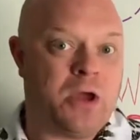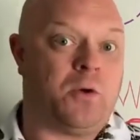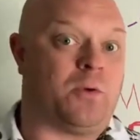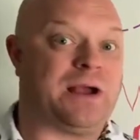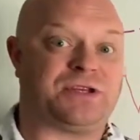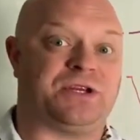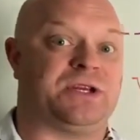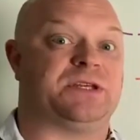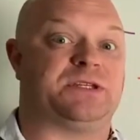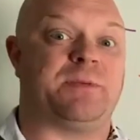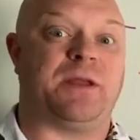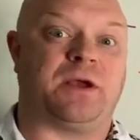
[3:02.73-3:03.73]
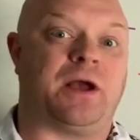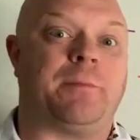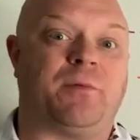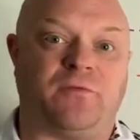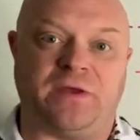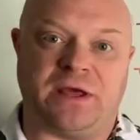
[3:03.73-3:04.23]
We're actually going to spend a
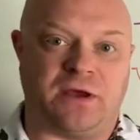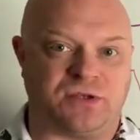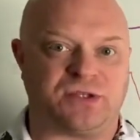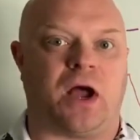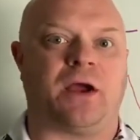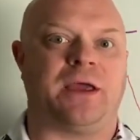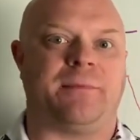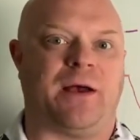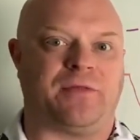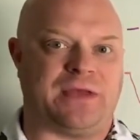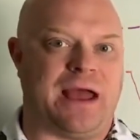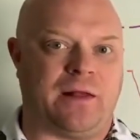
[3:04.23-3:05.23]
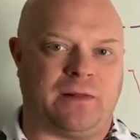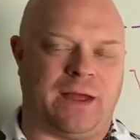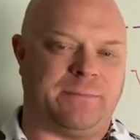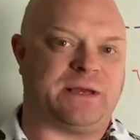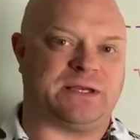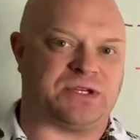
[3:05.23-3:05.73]
couple videos talking about the outline
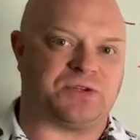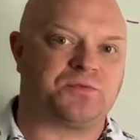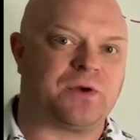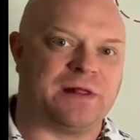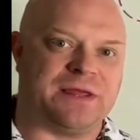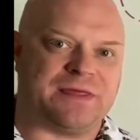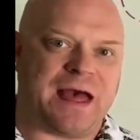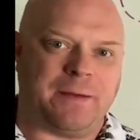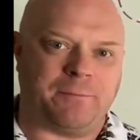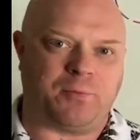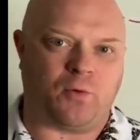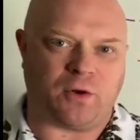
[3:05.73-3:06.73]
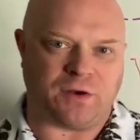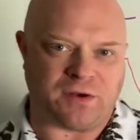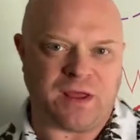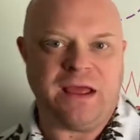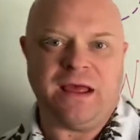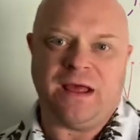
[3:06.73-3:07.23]
because it's really that important.
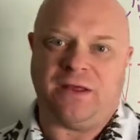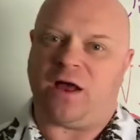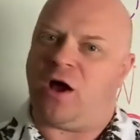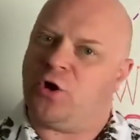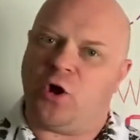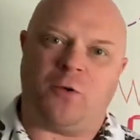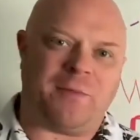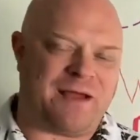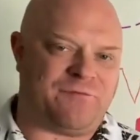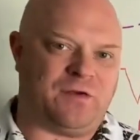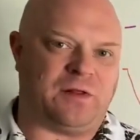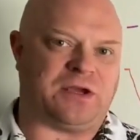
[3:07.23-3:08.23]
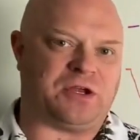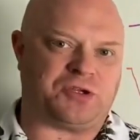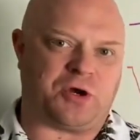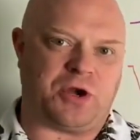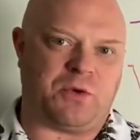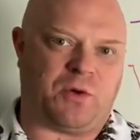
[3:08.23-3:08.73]
Now, I know it might feel like a
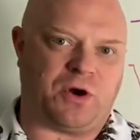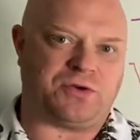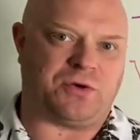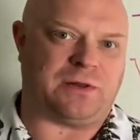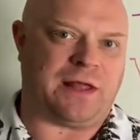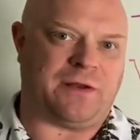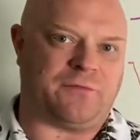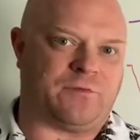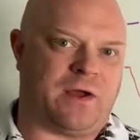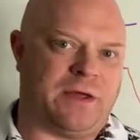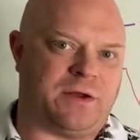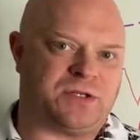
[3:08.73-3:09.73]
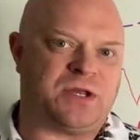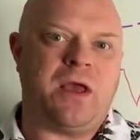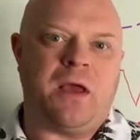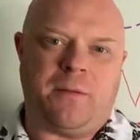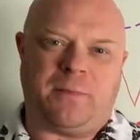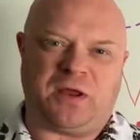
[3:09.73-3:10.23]
dirty word to a lot of writers,
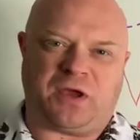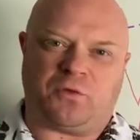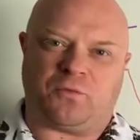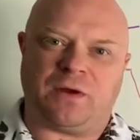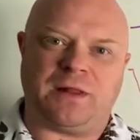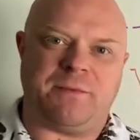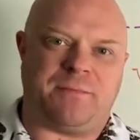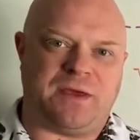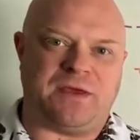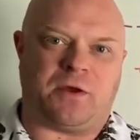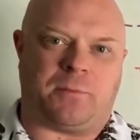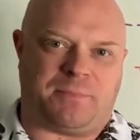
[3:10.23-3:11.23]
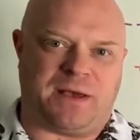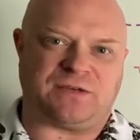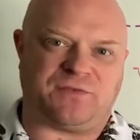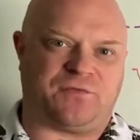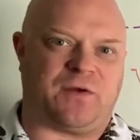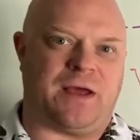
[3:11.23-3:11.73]
but it can really be your
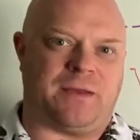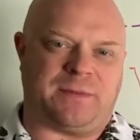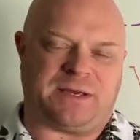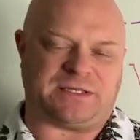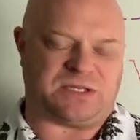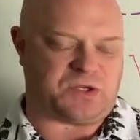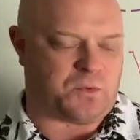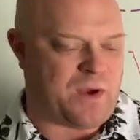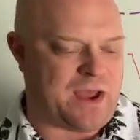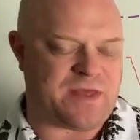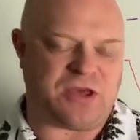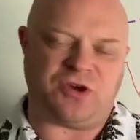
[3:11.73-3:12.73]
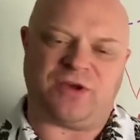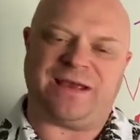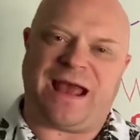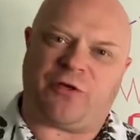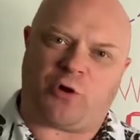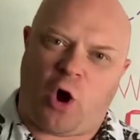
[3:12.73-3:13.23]
best friend because it's a way that you can
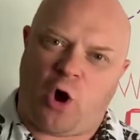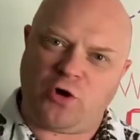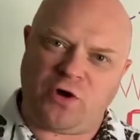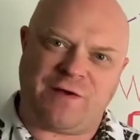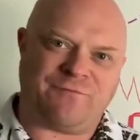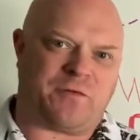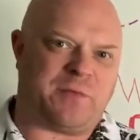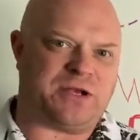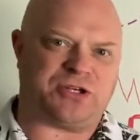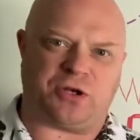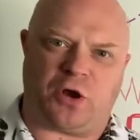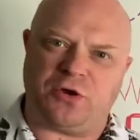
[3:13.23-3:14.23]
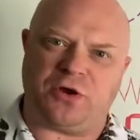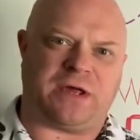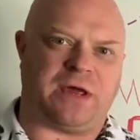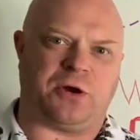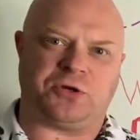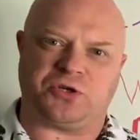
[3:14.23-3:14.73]
gather all your information, all your
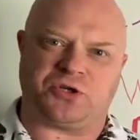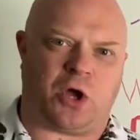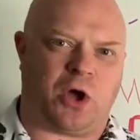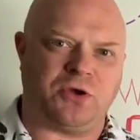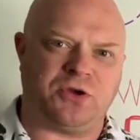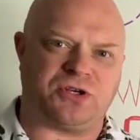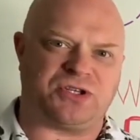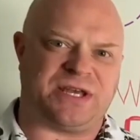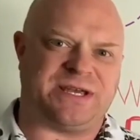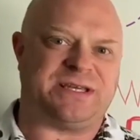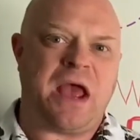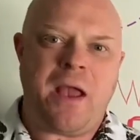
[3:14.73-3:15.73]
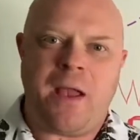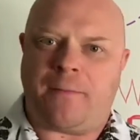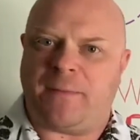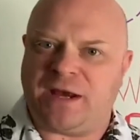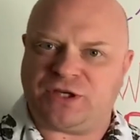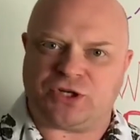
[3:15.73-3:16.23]
characters, all your scenes,
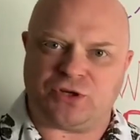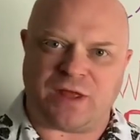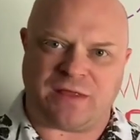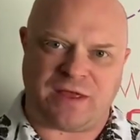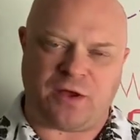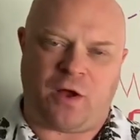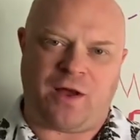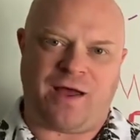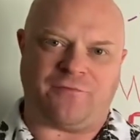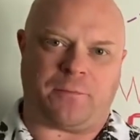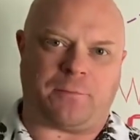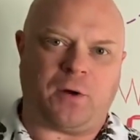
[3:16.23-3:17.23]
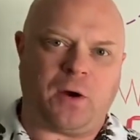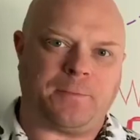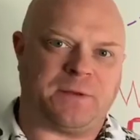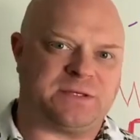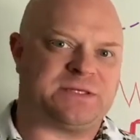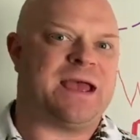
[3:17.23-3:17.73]
make sure that they all have a
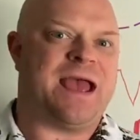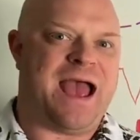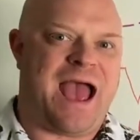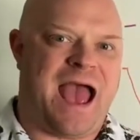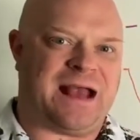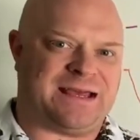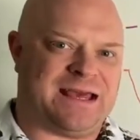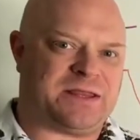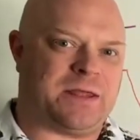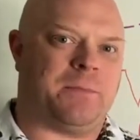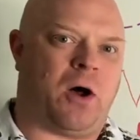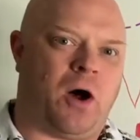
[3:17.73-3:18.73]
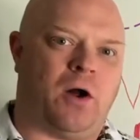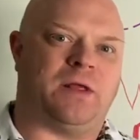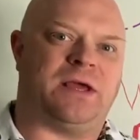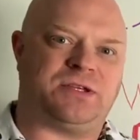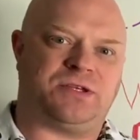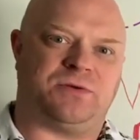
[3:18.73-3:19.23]
purpose, and get them all
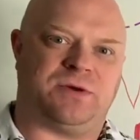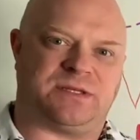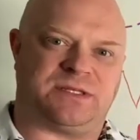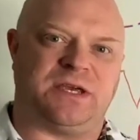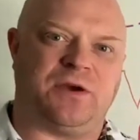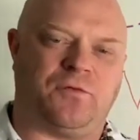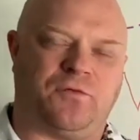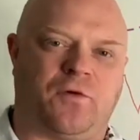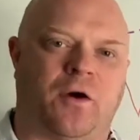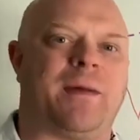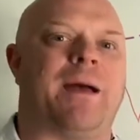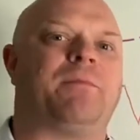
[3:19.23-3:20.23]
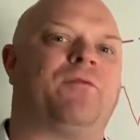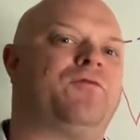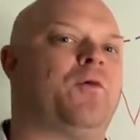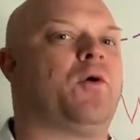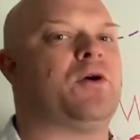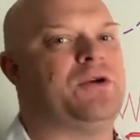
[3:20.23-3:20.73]
into a single format
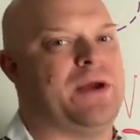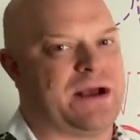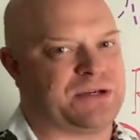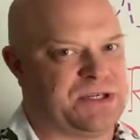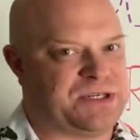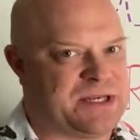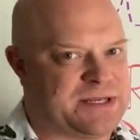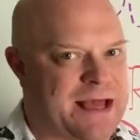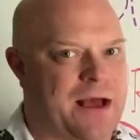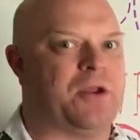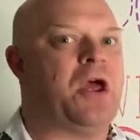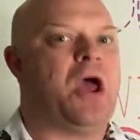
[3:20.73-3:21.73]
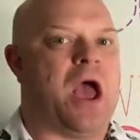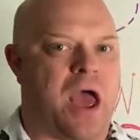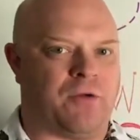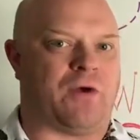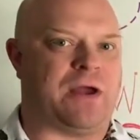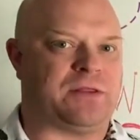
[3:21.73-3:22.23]
before you actually sit down
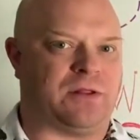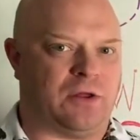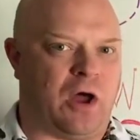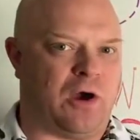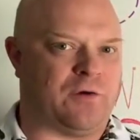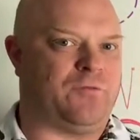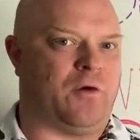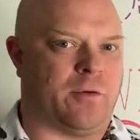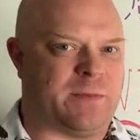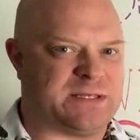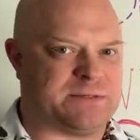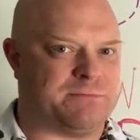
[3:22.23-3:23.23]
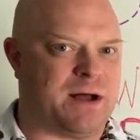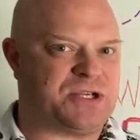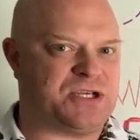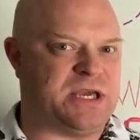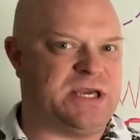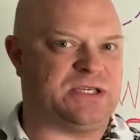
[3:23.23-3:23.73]
and write the long form. It's
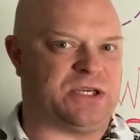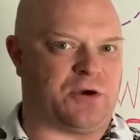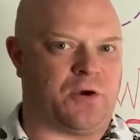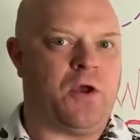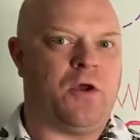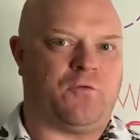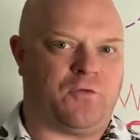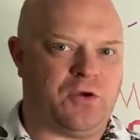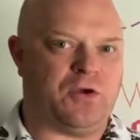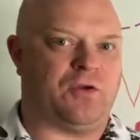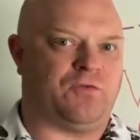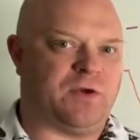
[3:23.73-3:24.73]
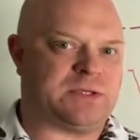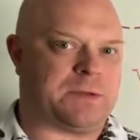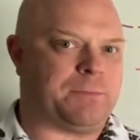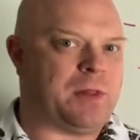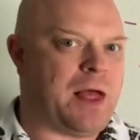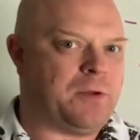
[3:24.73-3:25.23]
much easier for you to fix a
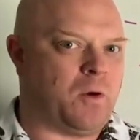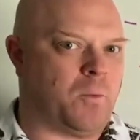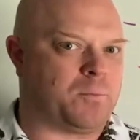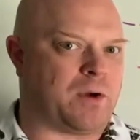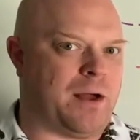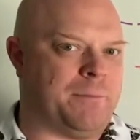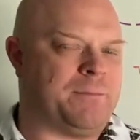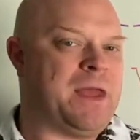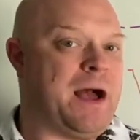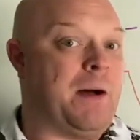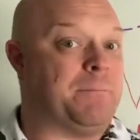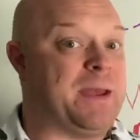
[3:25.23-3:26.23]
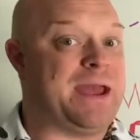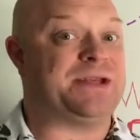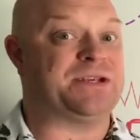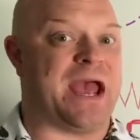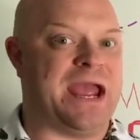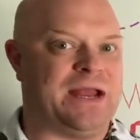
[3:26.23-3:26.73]
plot hole problem on
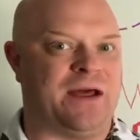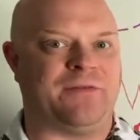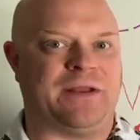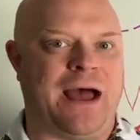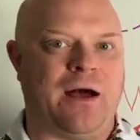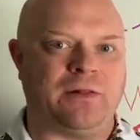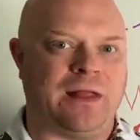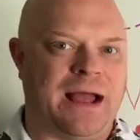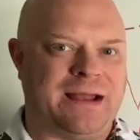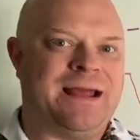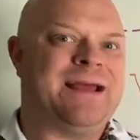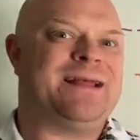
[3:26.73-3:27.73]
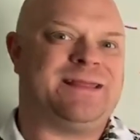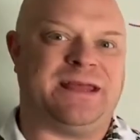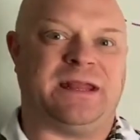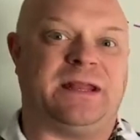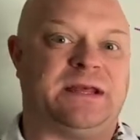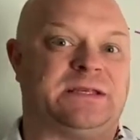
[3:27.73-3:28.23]
page 8 of an outline than
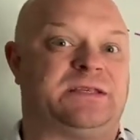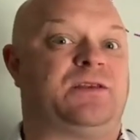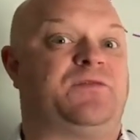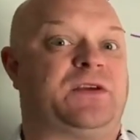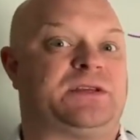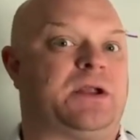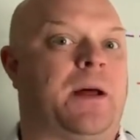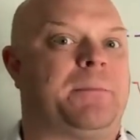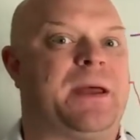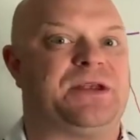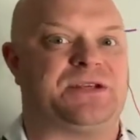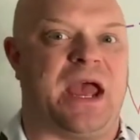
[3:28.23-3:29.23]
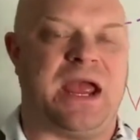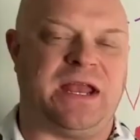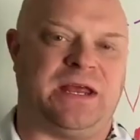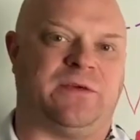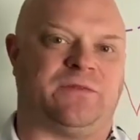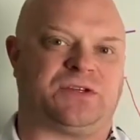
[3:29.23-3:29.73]
it is to fix it on page
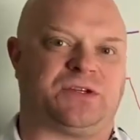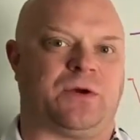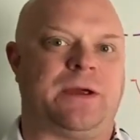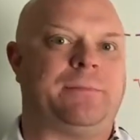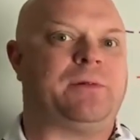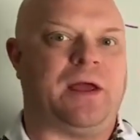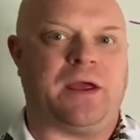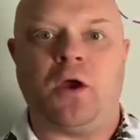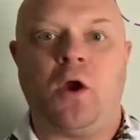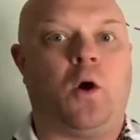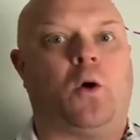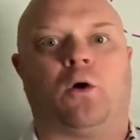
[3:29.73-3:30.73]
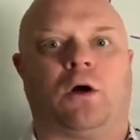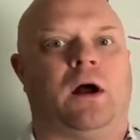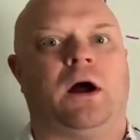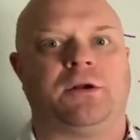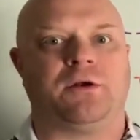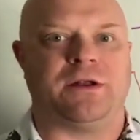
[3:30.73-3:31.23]
80 of a screenplay or
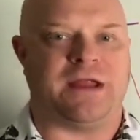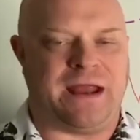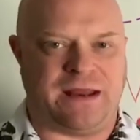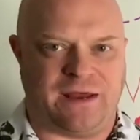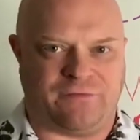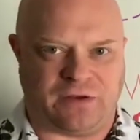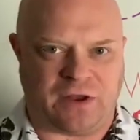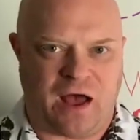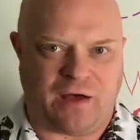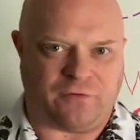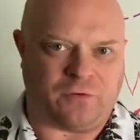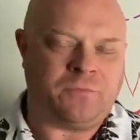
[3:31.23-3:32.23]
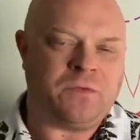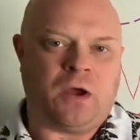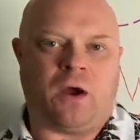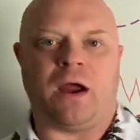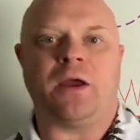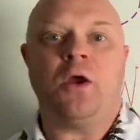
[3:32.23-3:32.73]
180 of a novel.
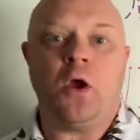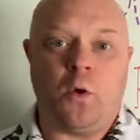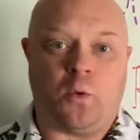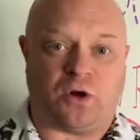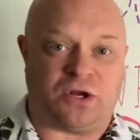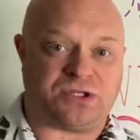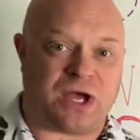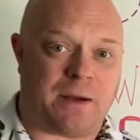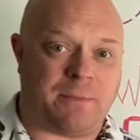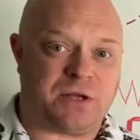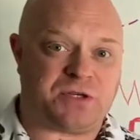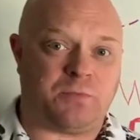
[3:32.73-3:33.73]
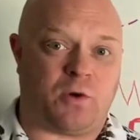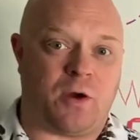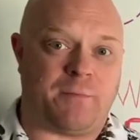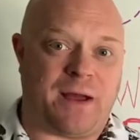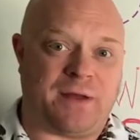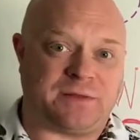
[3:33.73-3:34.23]
All right, we're going to talk much more
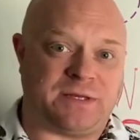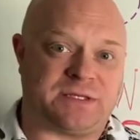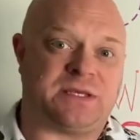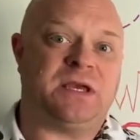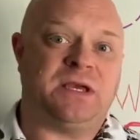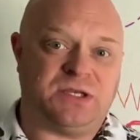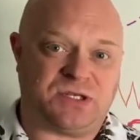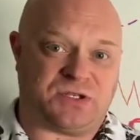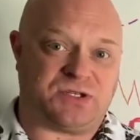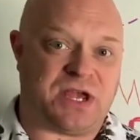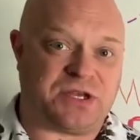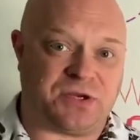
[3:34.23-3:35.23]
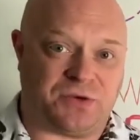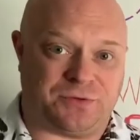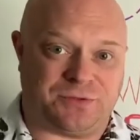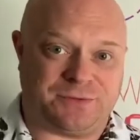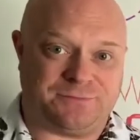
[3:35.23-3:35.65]
about this, so stay tuned.